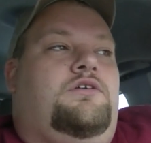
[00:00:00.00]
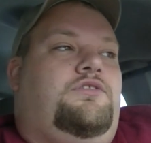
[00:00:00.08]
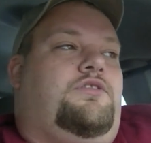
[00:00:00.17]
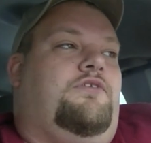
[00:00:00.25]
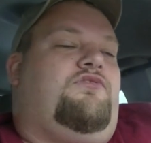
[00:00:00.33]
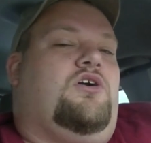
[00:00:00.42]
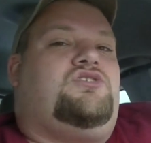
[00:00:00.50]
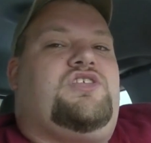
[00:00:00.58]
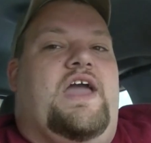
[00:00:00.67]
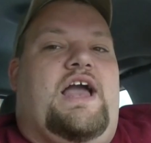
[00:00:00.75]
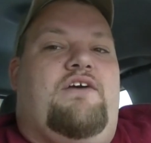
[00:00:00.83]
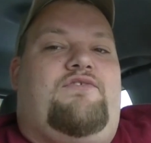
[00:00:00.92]
the first
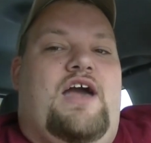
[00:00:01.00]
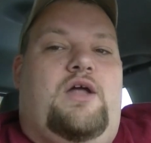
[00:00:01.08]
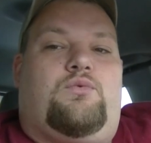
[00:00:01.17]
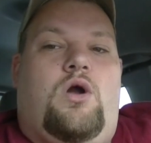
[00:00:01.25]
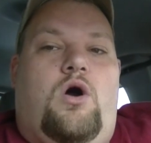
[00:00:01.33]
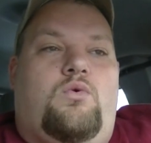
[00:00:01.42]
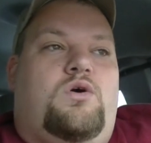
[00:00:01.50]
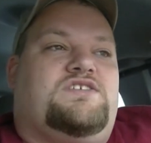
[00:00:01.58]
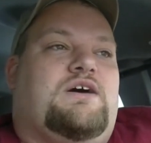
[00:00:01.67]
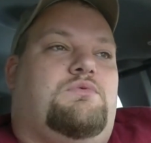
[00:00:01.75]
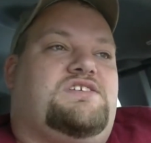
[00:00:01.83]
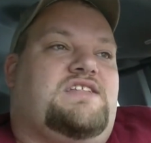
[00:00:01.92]
thing I found wrong
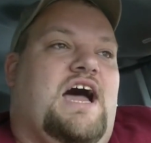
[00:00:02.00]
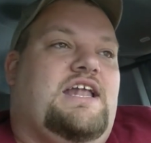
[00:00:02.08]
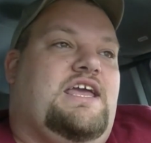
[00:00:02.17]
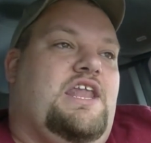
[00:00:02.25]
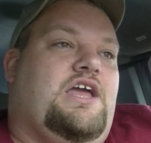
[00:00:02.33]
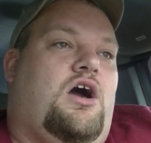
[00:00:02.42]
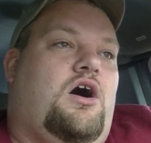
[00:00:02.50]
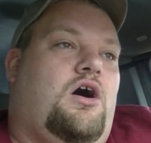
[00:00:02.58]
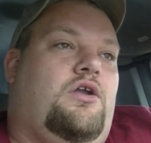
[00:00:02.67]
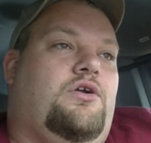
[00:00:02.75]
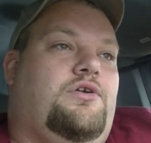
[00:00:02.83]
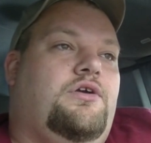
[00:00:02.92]
was I was not getting
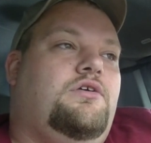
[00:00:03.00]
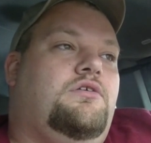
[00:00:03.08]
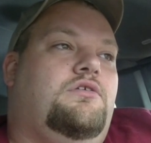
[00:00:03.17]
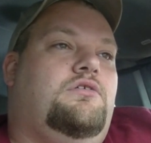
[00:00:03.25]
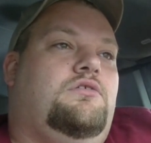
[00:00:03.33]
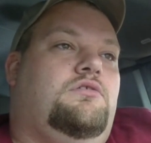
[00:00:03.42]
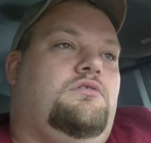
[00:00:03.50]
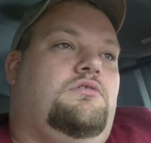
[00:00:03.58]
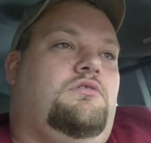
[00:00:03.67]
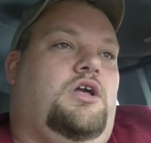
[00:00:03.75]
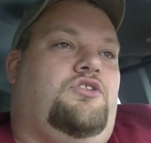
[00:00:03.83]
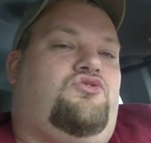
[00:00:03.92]

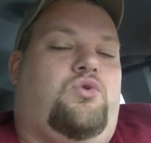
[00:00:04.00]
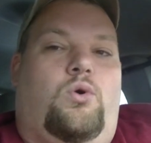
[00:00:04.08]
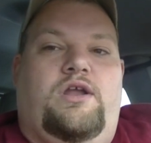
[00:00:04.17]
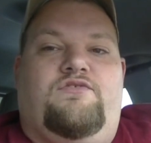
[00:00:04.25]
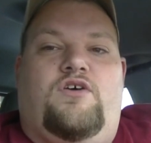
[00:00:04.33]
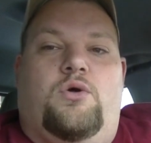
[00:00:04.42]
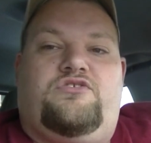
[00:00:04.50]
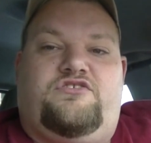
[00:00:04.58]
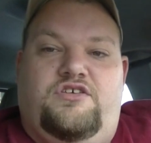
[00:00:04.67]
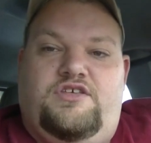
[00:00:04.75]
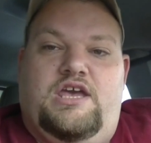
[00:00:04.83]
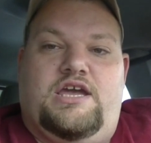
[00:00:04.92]
120 volts
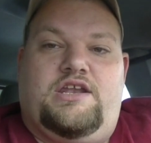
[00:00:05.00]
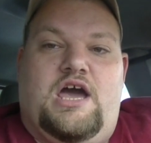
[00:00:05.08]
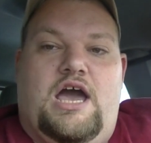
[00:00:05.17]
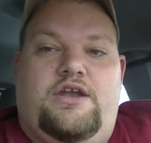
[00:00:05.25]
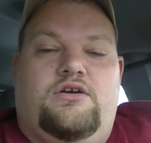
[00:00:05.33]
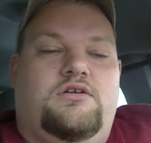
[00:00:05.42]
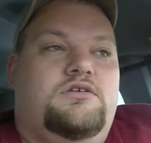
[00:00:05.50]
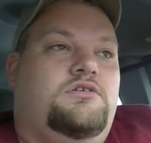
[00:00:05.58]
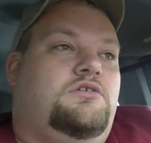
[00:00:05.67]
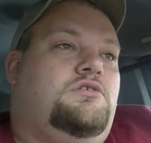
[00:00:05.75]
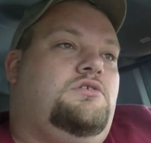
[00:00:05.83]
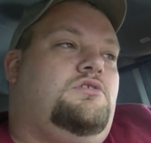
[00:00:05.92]
to the igniter.
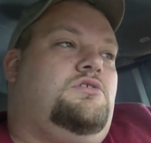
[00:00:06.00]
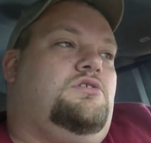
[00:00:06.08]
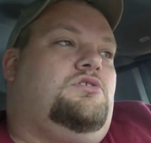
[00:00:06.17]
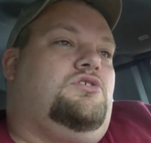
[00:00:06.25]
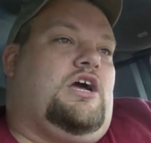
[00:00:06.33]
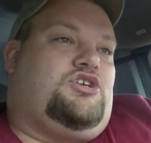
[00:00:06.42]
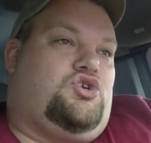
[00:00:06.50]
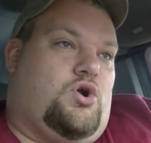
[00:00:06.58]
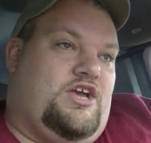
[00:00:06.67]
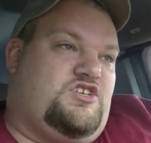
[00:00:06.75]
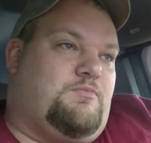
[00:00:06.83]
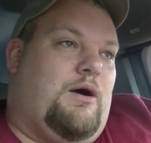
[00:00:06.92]
I
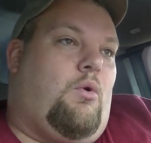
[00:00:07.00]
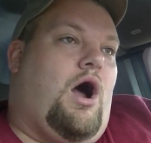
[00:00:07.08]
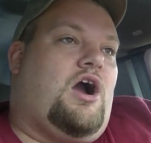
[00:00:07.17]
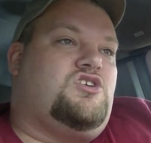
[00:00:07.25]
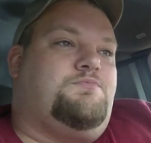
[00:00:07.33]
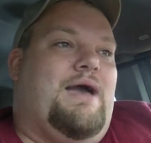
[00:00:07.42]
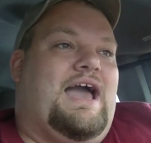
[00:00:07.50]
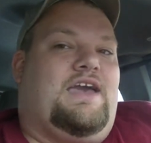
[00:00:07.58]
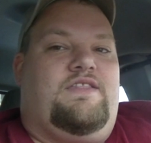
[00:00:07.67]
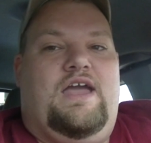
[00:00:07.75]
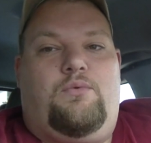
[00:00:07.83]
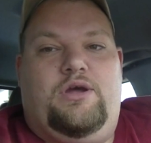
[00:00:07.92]
traced my wires back
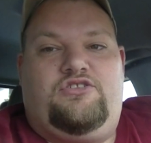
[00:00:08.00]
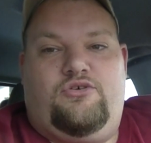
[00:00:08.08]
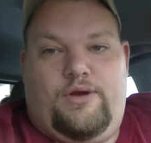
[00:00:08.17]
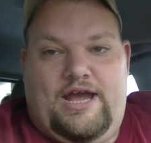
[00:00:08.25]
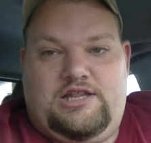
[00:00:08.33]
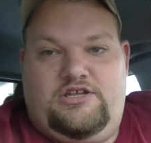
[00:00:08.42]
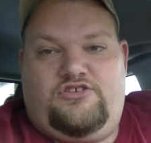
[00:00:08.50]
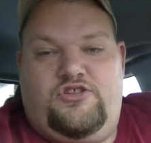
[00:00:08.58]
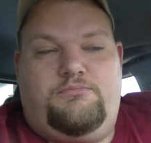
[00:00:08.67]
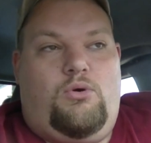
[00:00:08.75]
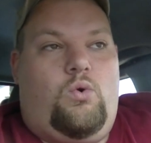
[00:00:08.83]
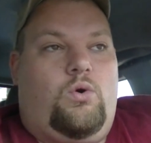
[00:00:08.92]
and they went directly to
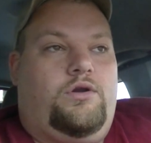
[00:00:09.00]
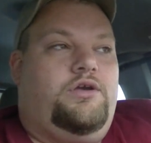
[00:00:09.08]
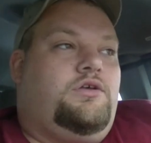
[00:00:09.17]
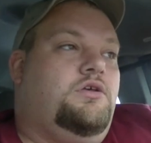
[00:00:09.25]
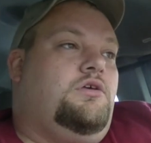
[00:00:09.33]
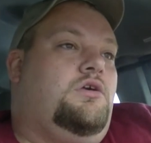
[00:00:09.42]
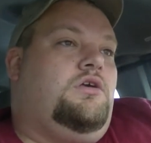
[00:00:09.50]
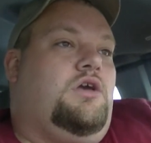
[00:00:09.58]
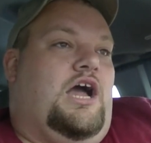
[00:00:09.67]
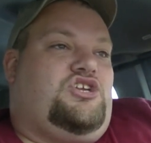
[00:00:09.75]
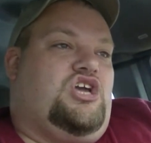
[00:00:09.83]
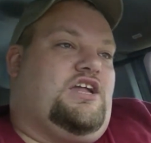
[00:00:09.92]
the board.
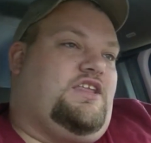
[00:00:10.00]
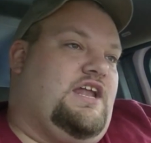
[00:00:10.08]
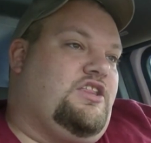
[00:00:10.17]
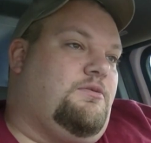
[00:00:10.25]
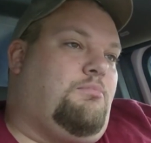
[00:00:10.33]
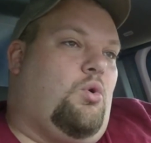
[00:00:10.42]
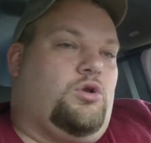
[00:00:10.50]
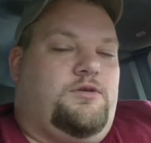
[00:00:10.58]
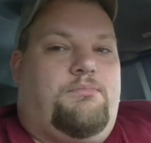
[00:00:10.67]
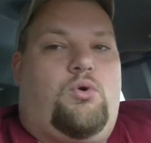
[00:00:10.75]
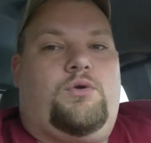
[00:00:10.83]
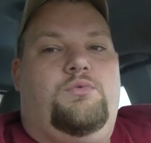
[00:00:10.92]
I checked it at the board. The
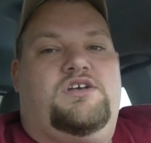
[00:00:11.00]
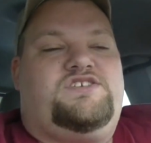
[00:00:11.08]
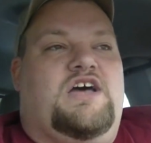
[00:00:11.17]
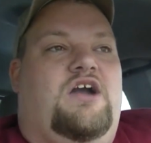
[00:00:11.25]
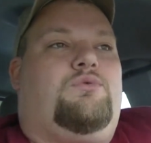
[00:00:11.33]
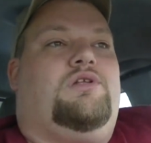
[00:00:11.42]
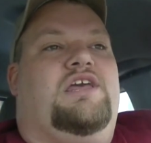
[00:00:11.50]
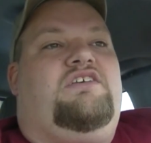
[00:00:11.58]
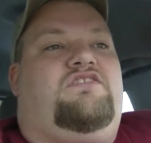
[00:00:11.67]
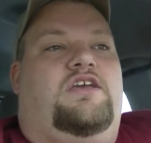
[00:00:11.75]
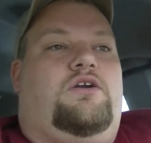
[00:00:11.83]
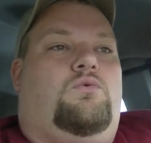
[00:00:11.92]
board was not
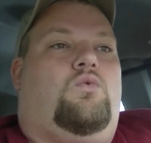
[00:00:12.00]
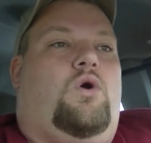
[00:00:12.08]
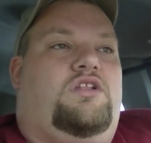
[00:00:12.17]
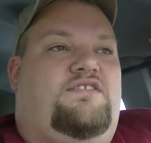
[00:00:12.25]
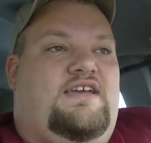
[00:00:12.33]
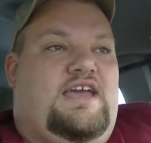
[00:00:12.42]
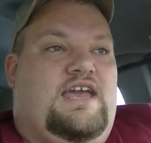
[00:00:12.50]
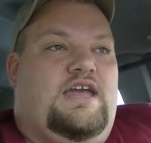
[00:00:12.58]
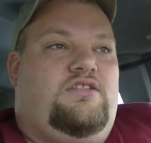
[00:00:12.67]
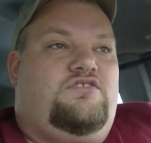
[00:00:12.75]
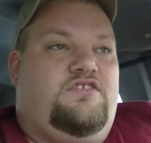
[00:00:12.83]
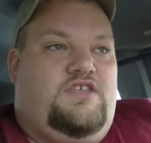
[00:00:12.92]
releasing
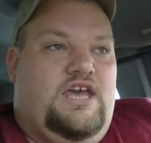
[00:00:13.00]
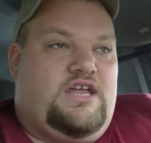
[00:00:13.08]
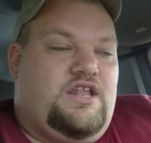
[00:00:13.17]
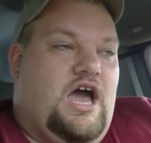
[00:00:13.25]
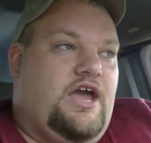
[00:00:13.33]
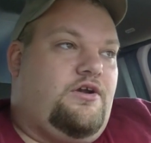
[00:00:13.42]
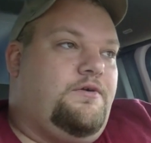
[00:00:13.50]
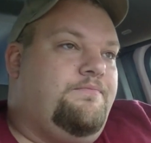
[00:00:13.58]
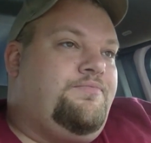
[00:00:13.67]
110 to the igniter.